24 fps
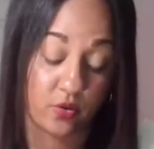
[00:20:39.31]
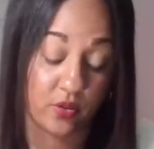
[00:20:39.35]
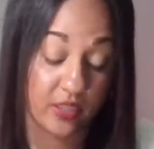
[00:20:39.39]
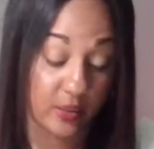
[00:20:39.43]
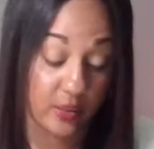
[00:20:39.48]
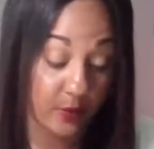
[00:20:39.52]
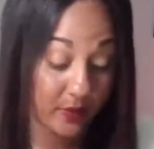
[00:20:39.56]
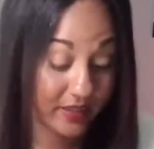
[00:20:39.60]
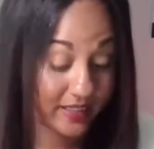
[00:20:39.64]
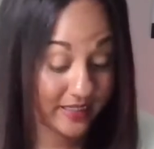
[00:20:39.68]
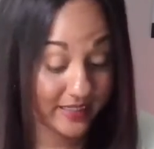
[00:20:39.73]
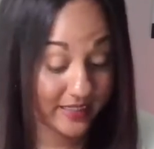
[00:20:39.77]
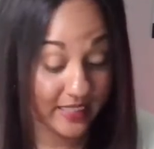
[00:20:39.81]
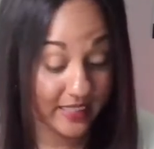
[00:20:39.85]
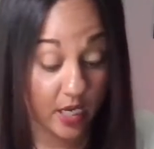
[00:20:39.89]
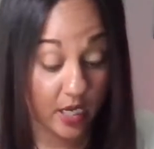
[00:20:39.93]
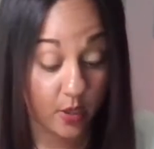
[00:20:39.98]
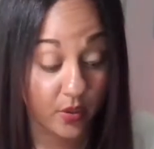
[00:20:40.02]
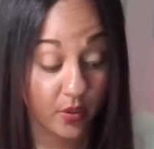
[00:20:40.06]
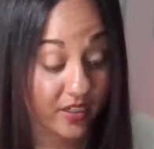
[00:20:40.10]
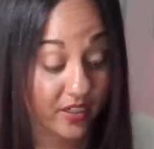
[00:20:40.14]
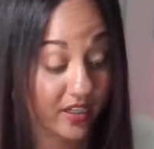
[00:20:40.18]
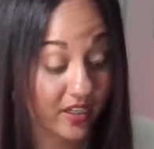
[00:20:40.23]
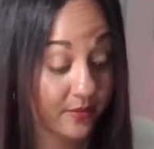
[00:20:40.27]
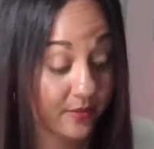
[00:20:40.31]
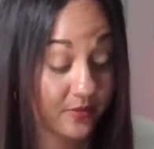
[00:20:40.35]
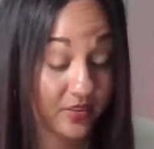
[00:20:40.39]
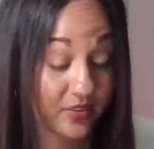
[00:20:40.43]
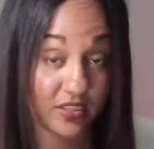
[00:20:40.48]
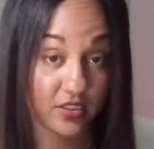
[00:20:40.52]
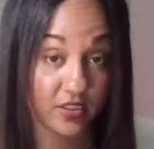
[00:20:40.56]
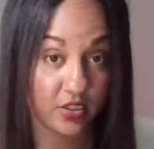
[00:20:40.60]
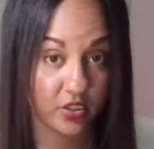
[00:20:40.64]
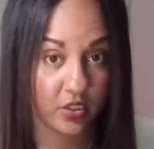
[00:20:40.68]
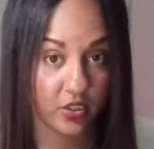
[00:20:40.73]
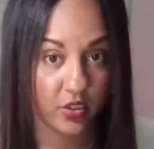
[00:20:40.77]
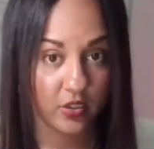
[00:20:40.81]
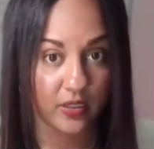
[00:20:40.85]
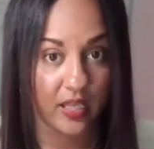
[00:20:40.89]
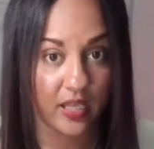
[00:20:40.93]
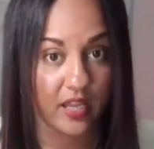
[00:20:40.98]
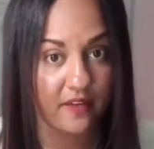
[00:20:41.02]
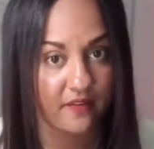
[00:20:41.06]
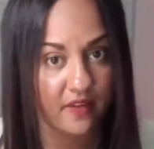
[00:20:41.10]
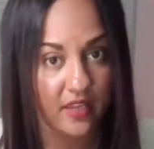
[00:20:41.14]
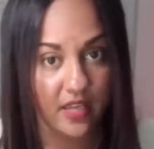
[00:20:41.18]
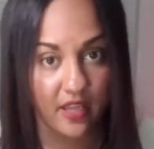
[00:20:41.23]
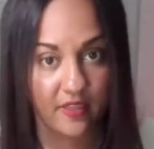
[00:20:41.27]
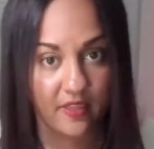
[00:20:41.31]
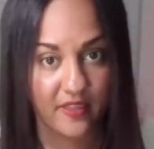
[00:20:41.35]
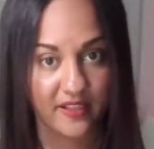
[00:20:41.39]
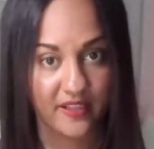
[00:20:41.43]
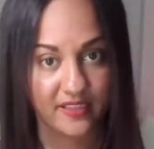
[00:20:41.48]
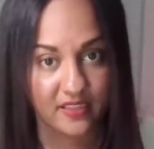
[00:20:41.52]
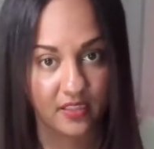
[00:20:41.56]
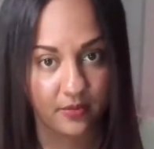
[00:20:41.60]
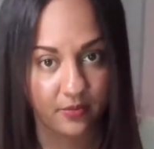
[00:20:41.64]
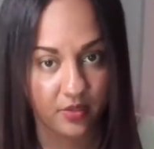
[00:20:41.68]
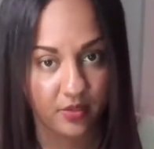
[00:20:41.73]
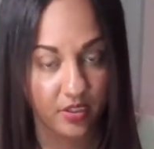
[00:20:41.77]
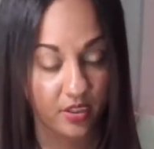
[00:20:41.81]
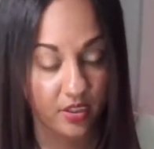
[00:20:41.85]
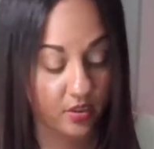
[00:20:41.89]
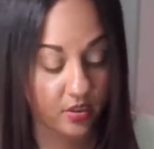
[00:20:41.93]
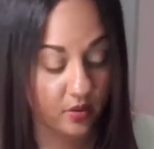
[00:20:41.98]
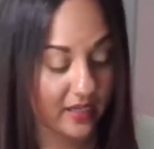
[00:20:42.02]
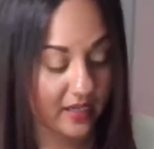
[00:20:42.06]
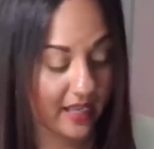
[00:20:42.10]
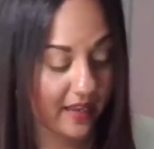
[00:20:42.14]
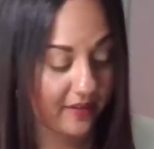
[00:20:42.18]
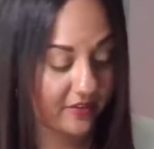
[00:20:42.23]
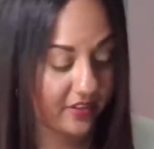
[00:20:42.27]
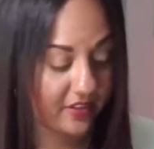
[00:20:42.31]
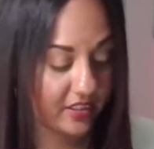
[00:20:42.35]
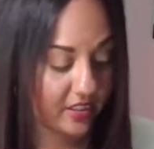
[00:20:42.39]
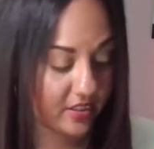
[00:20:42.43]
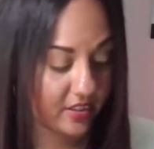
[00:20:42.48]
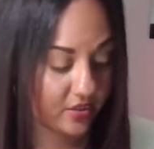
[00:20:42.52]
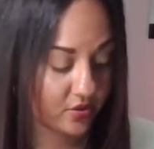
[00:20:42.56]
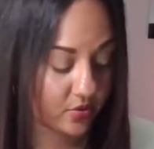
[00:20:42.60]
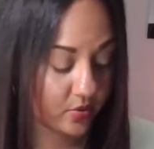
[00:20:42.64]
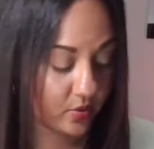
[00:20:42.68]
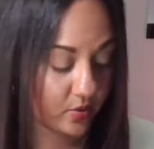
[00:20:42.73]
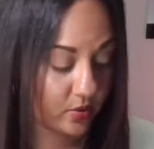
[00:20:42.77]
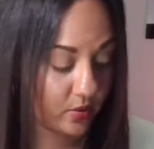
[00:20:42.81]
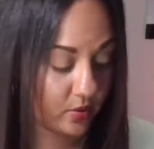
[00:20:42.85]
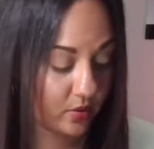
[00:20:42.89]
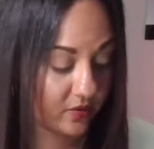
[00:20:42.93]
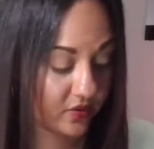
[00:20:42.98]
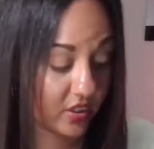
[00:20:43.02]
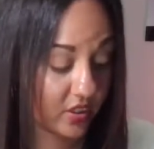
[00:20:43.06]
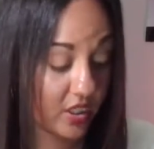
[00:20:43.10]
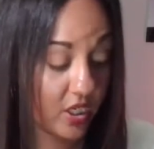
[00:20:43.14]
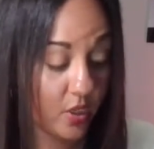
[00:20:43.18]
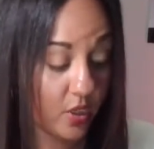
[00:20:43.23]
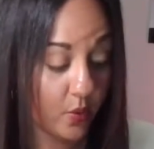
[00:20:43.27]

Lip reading: Like when a tower comes into your life, that's something you don't have any control over.